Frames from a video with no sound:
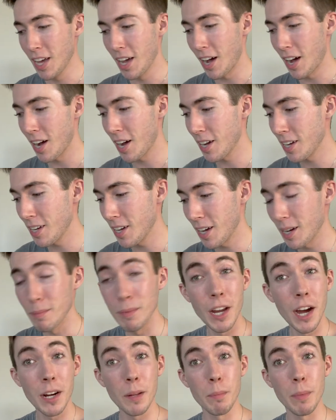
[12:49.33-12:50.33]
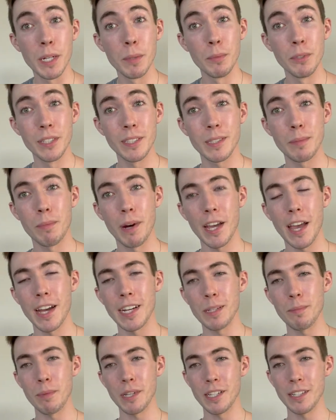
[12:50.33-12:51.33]
I am not a minimalist by
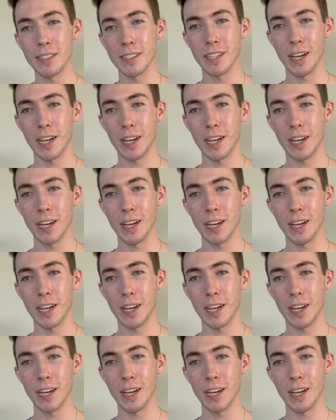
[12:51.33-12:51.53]
any means.